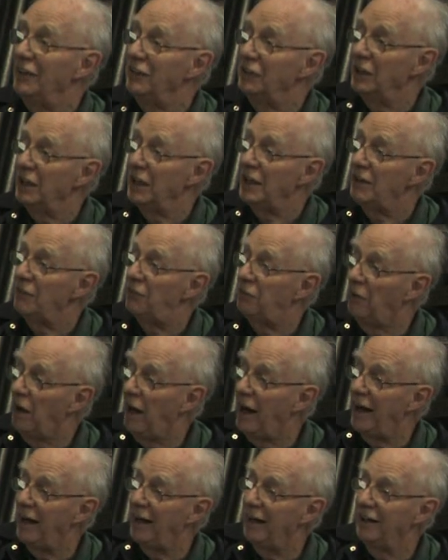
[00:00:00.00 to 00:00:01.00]
the
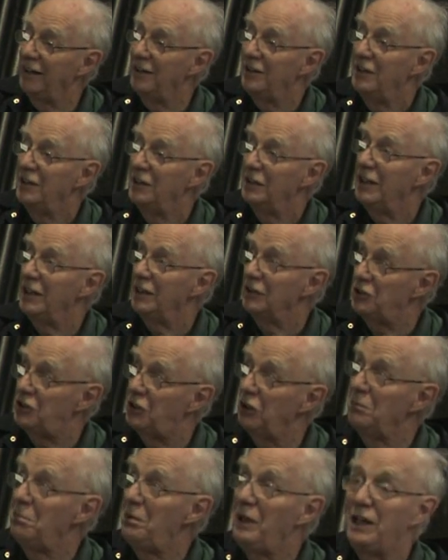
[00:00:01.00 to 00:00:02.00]
fire
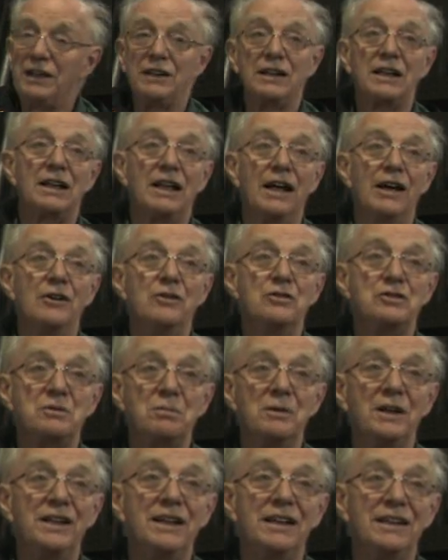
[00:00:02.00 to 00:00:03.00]
should be enclosed
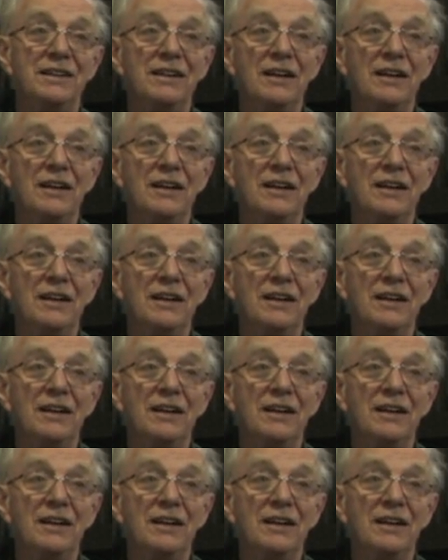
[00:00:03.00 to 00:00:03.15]
within